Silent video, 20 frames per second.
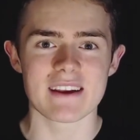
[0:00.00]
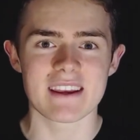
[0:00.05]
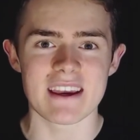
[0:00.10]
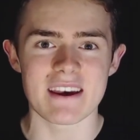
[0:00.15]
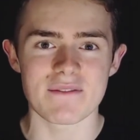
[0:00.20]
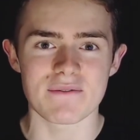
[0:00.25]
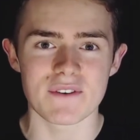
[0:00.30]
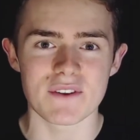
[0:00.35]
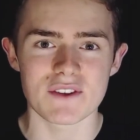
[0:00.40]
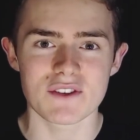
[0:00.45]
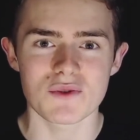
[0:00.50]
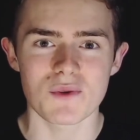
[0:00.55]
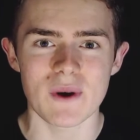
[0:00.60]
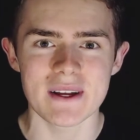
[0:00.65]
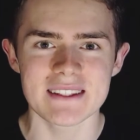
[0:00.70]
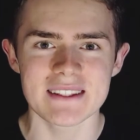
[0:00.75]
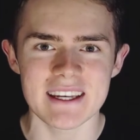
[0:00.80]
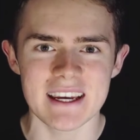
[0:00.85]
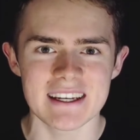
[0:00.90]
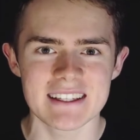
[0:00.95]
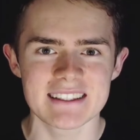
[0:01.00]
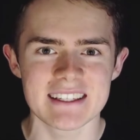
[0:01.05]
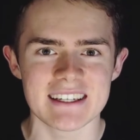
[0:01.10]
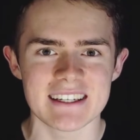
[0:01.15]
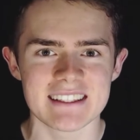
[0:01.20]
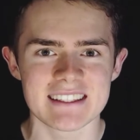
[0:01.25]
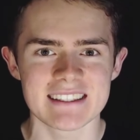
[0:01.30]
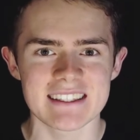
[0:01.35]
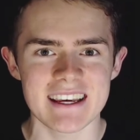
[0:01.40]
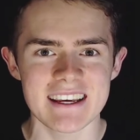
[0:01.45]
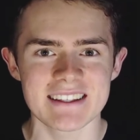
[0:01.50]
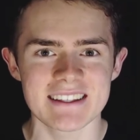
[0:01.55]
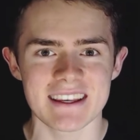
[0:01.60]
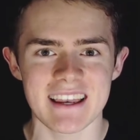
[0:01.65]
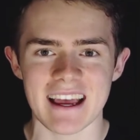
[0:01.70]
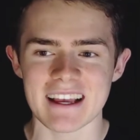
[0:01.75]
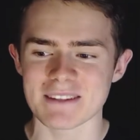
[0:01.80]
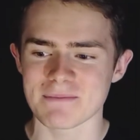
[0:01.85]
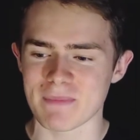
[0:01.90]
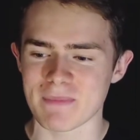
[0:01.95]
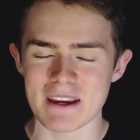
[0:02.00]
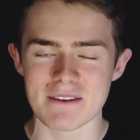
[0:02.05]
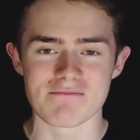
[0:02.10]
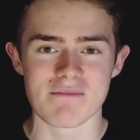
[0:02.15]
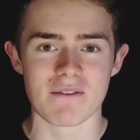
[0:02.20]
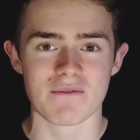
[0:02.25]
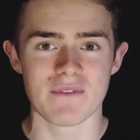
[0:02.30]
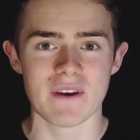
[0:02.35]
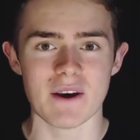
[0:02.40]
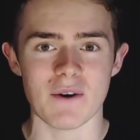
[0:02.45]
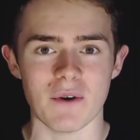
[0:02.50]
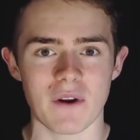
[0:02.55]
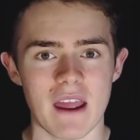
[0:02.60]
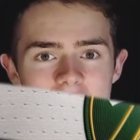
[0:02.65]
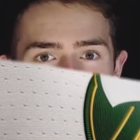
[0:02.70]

kit for the 2018 season has been revealed,